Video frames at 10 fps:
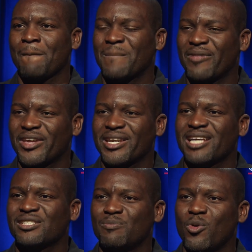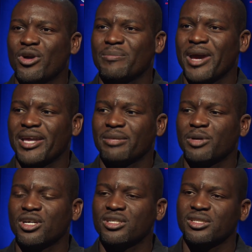I think that's important, man,
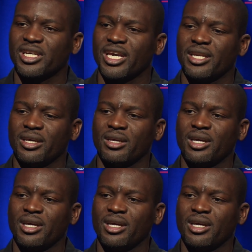because again,